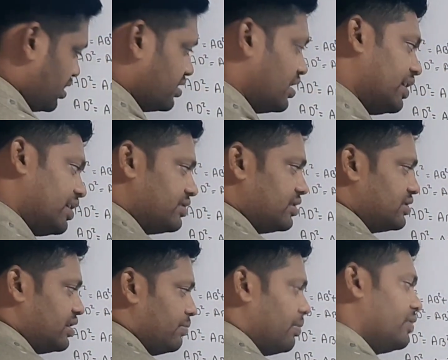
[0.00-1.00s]
The letters are
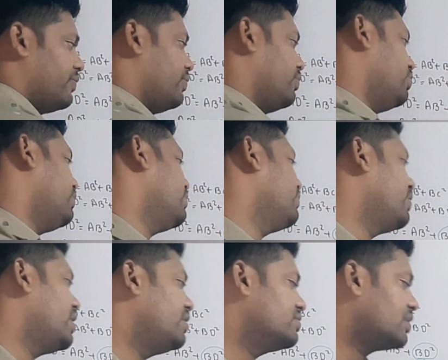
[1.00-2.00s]
same, but 4 from
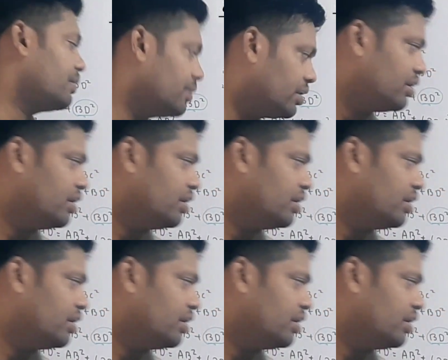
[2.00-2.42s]
where it is coming.